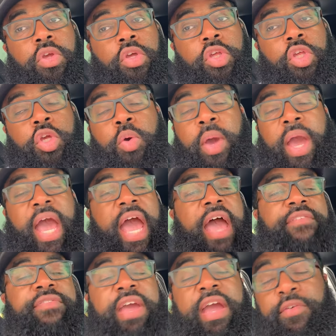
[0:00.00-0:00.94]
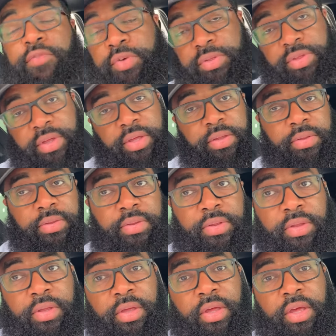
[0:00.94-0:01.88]
you have everything.
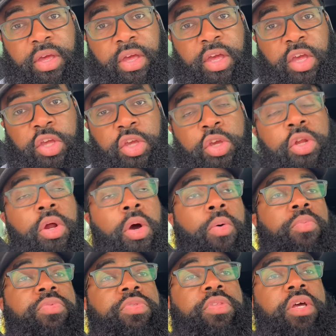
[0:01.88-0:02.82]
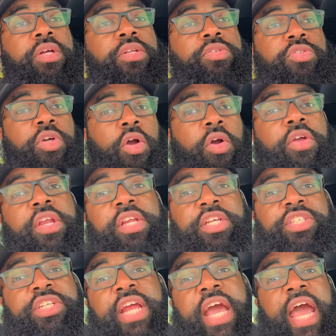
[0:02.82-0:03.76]
The Circuit
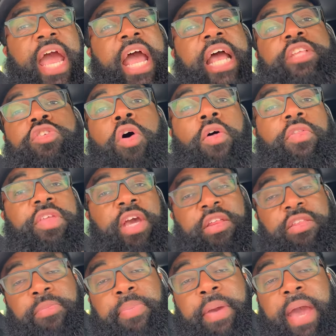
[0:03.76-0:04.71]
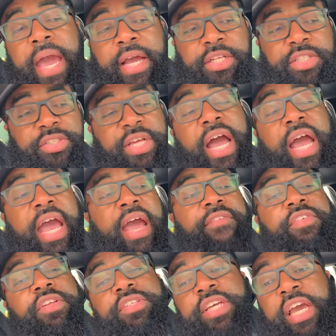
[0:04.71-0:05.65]
Edition adds all the other packages. I
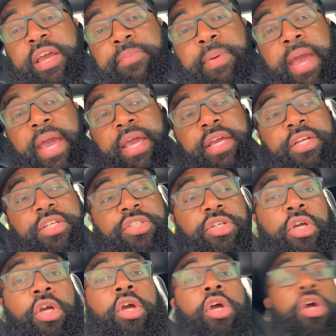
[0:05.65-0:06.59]
have the tech package,